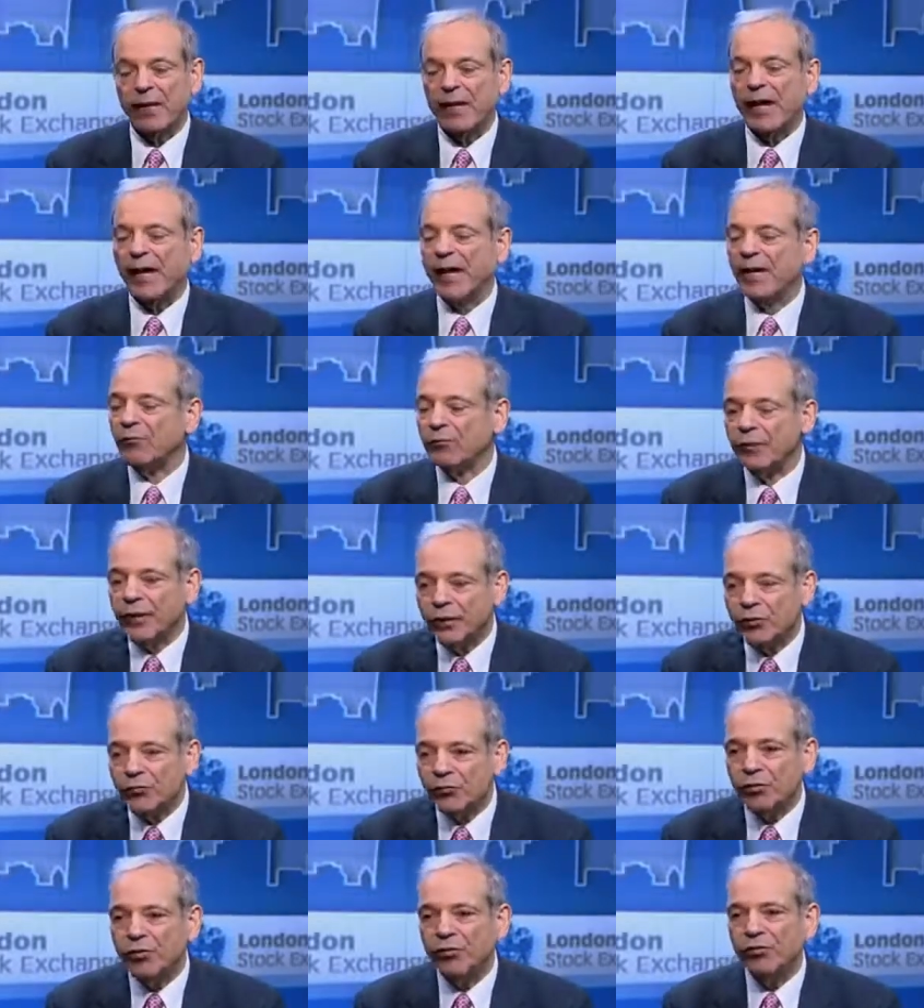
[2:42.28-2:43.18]
And we
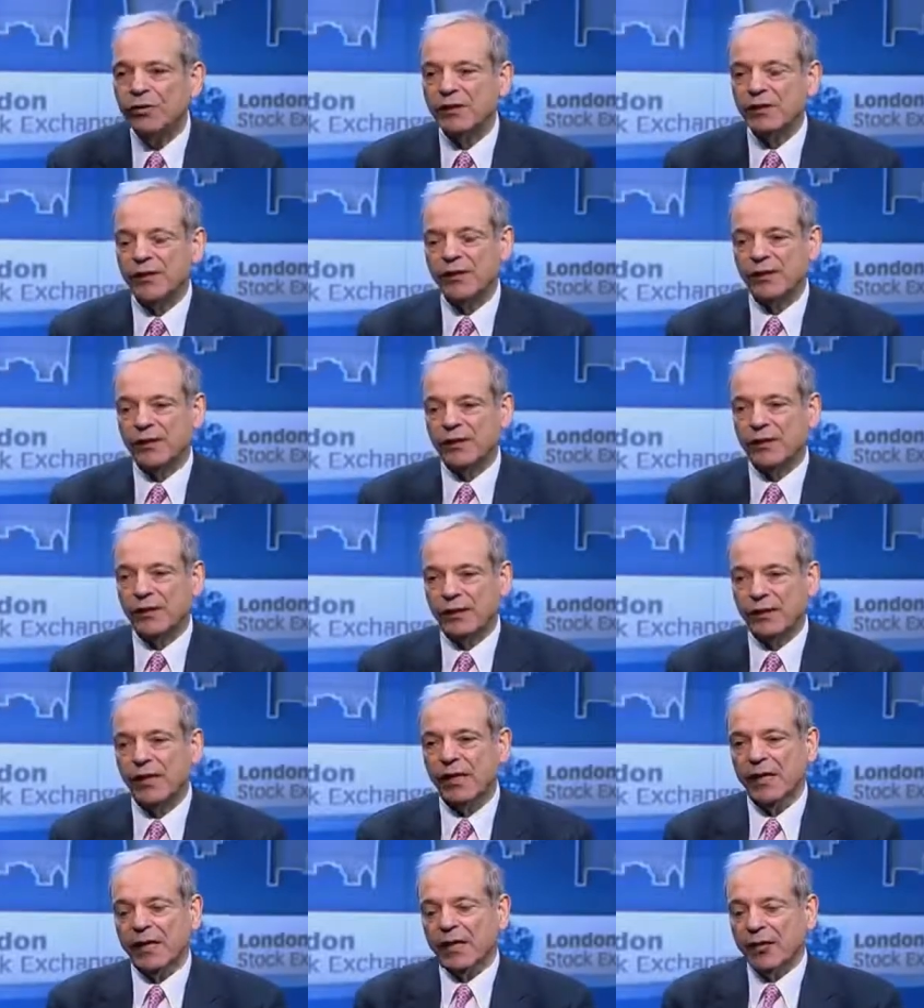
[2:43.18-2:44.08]
grew since then.
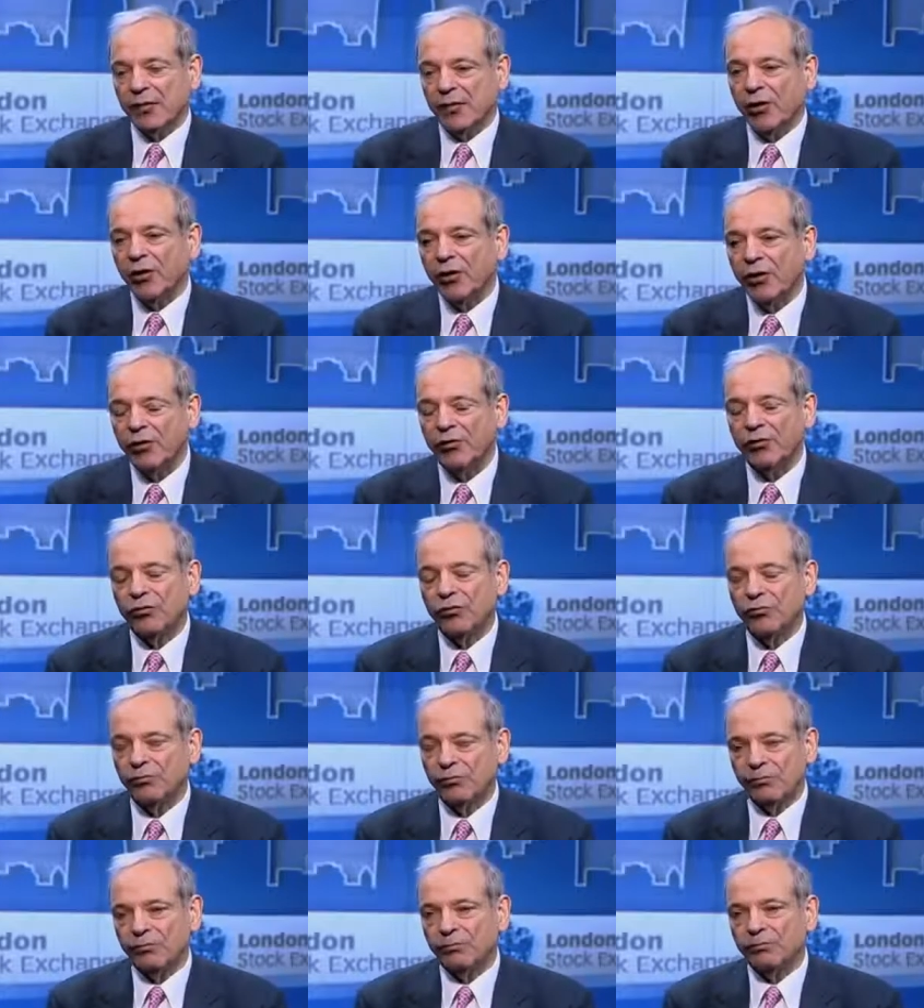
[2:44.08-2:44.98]
The
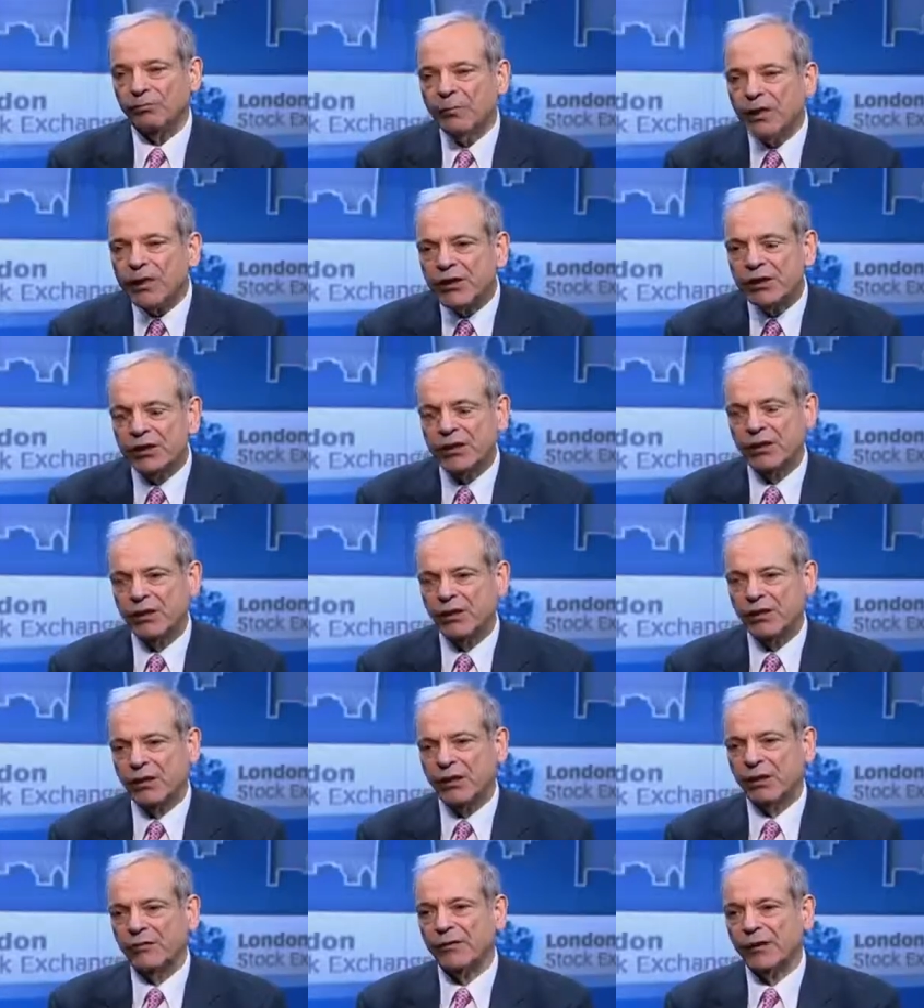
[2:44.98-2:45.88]
whole mission
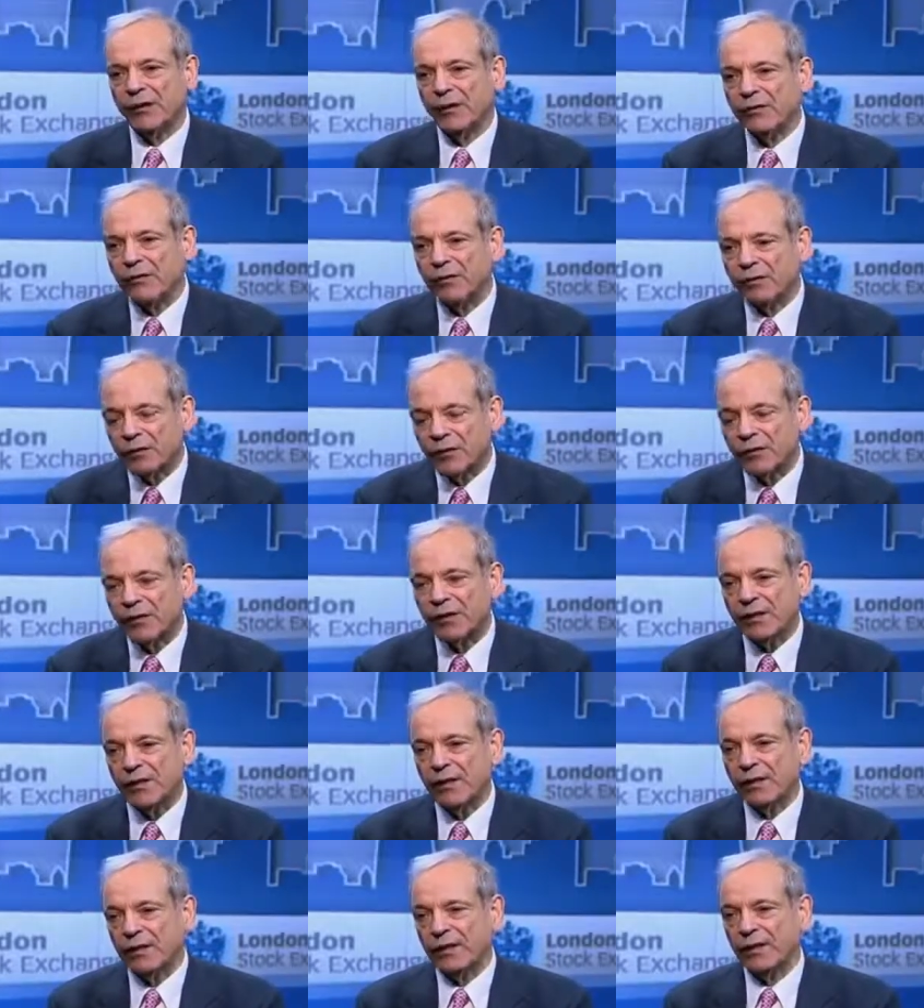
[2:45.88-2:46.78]
of the
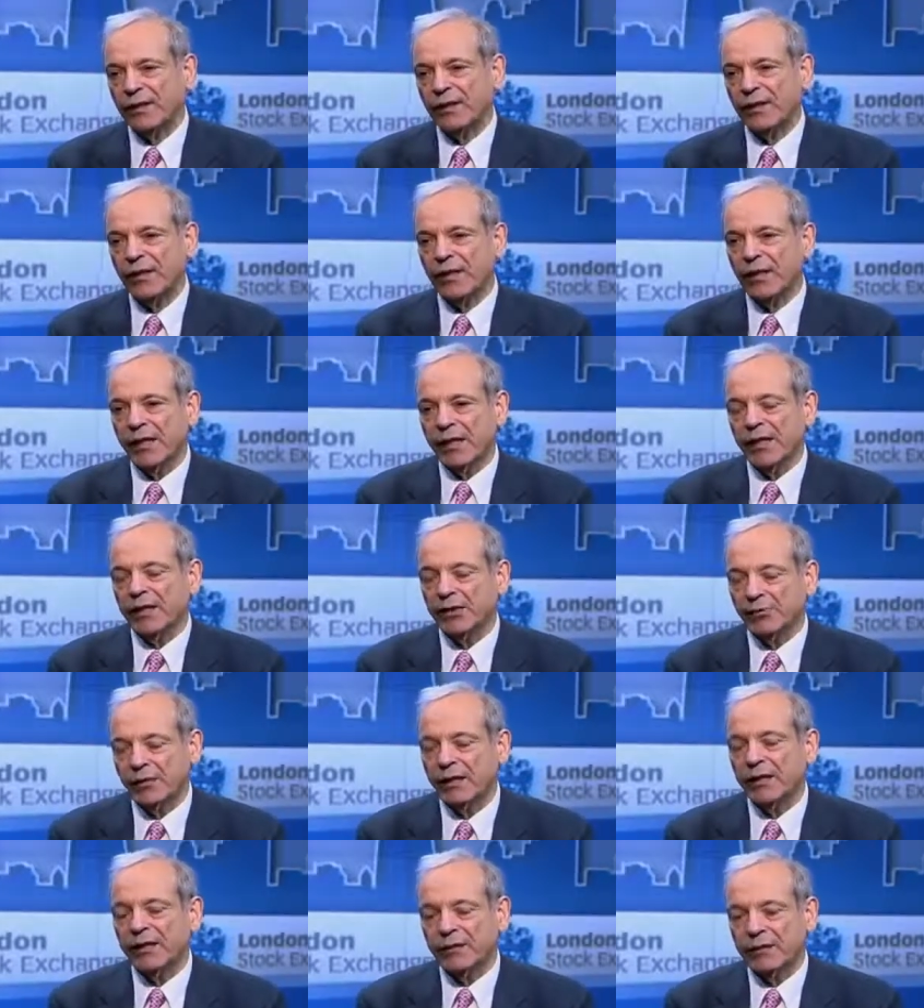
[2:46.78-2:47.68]
university is
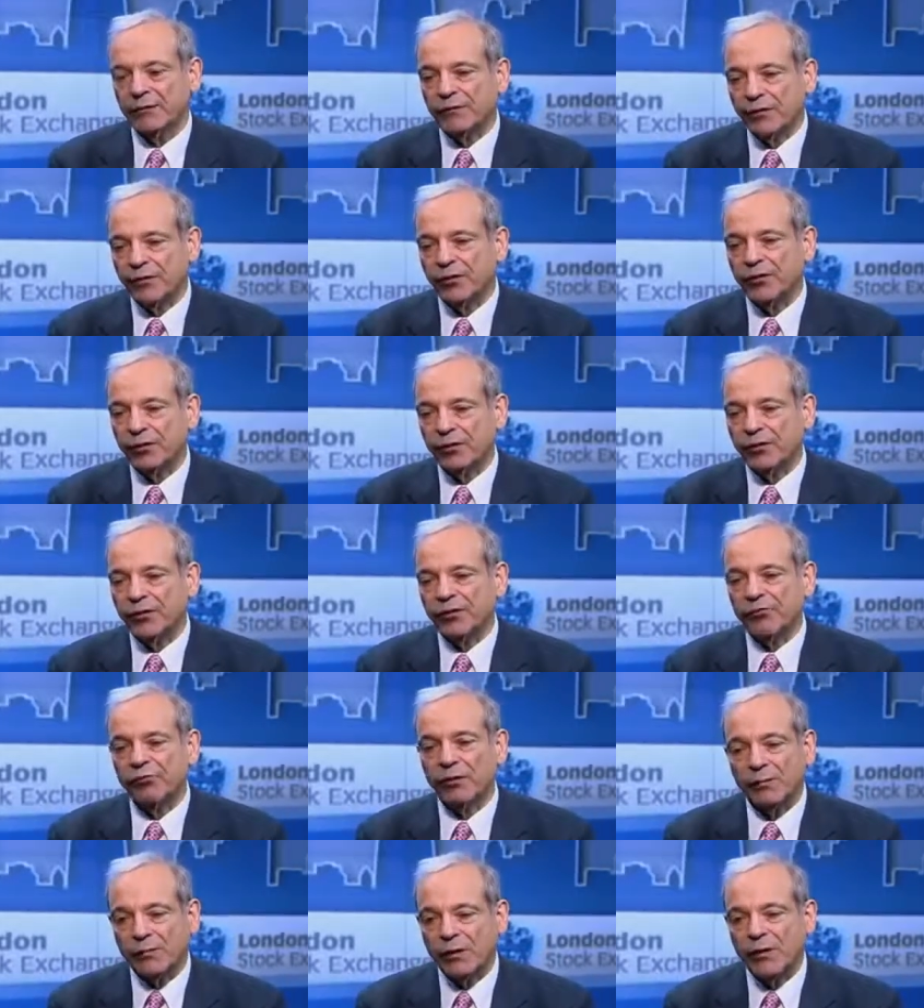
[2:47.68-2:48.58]
really to further
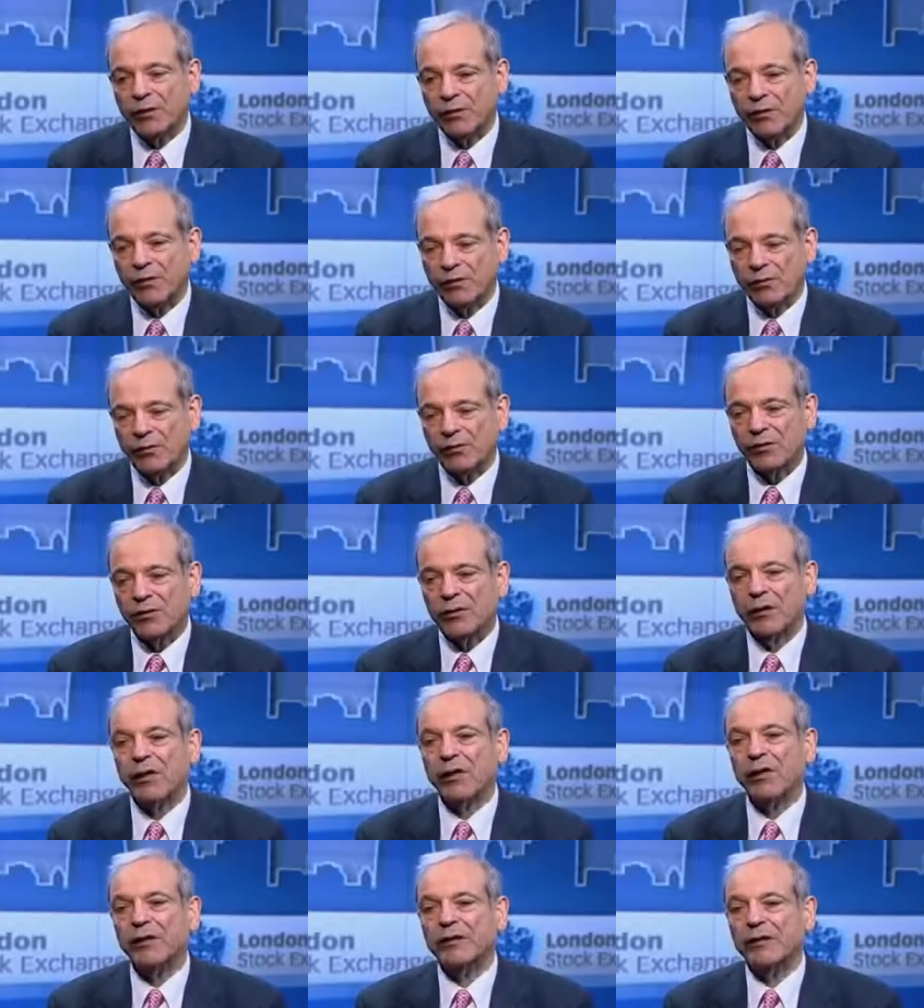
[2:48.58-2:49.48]
what Mr. Soros
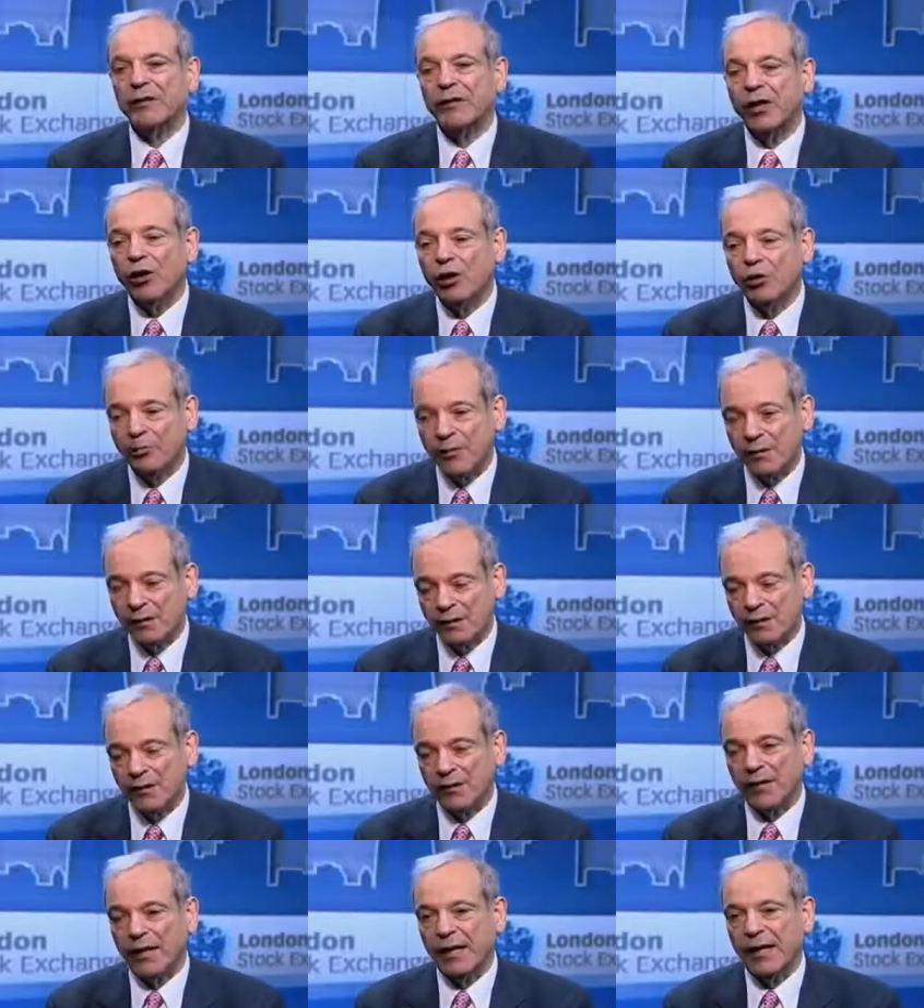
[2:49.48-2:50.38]
called the open
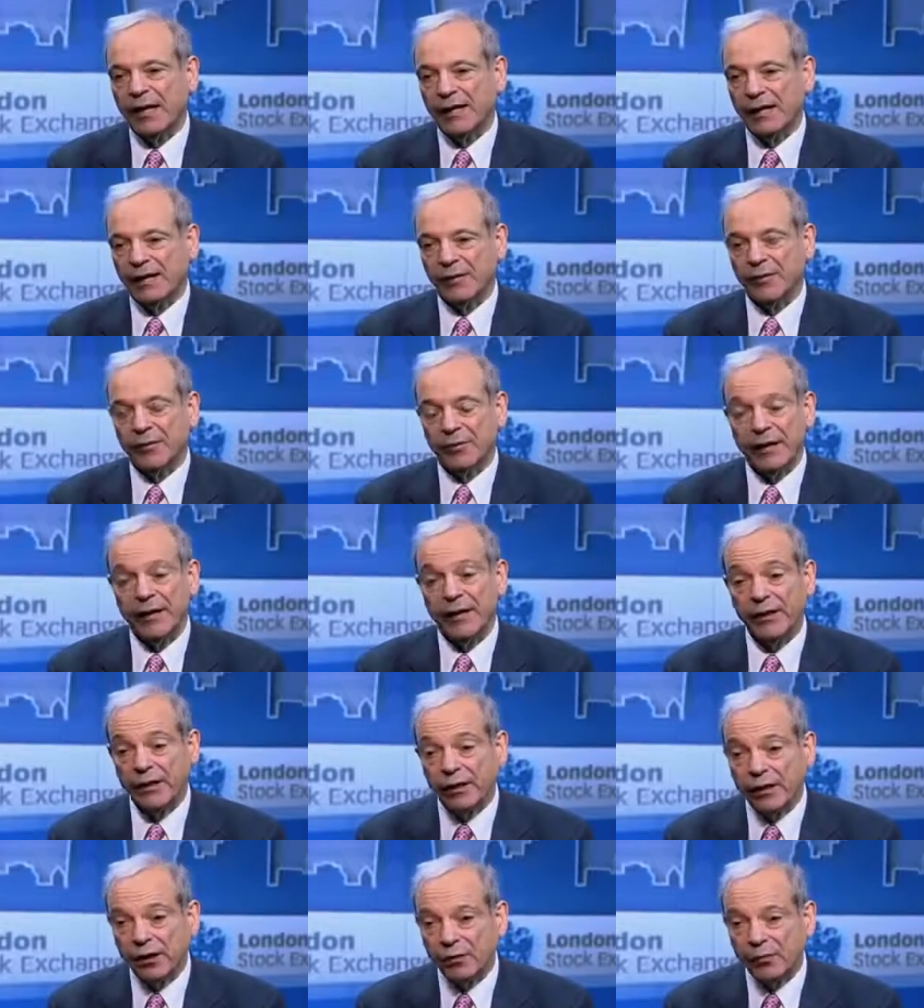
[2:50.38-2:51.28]
society,
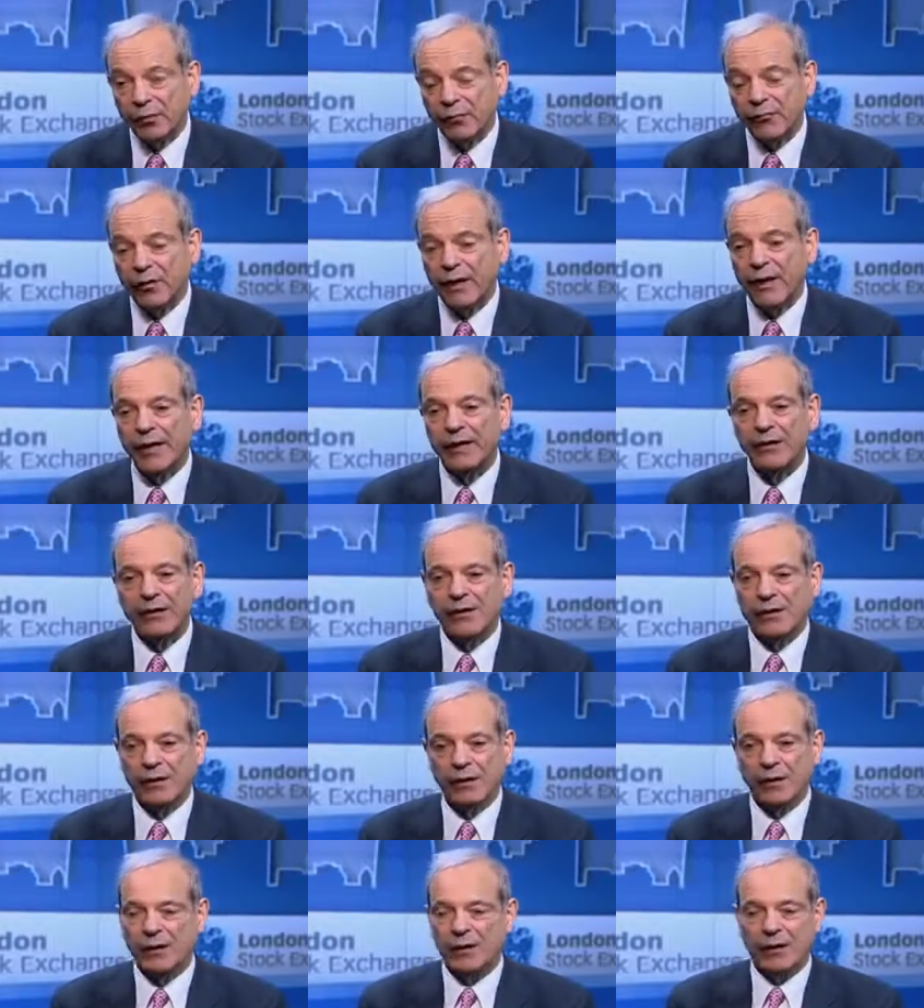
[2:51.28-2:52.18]
bringing human
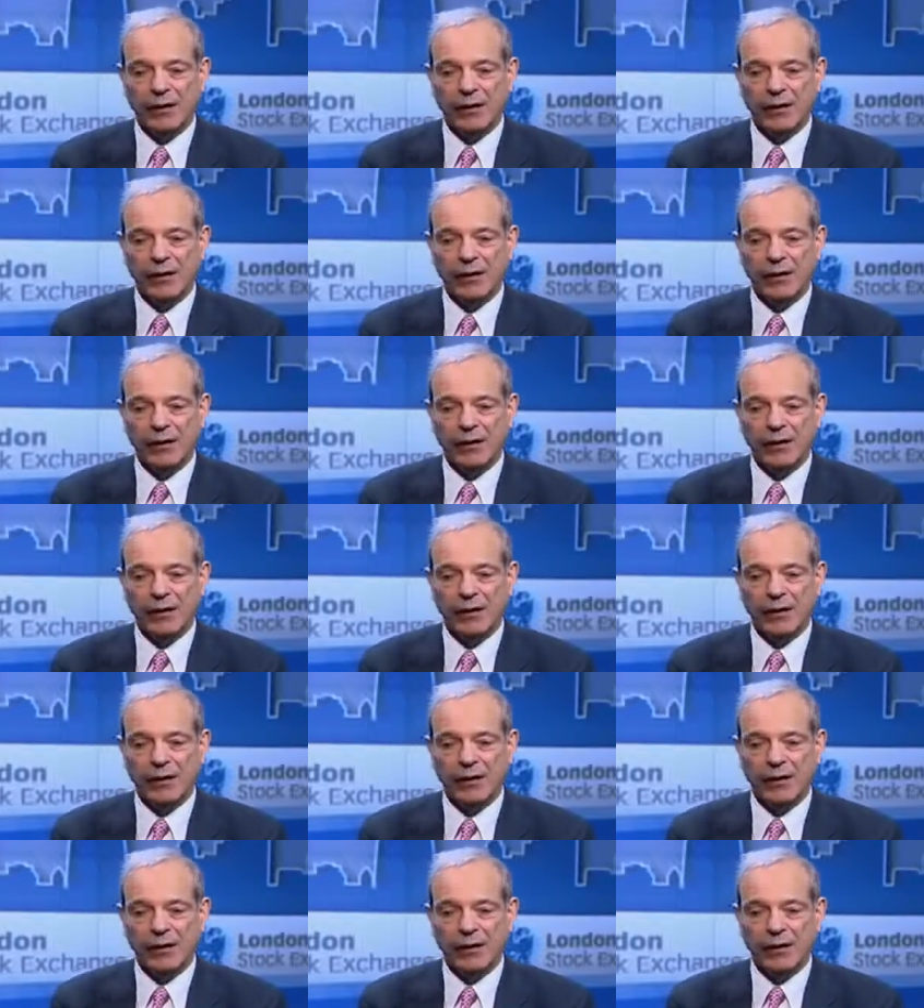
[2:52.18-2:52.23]
rights,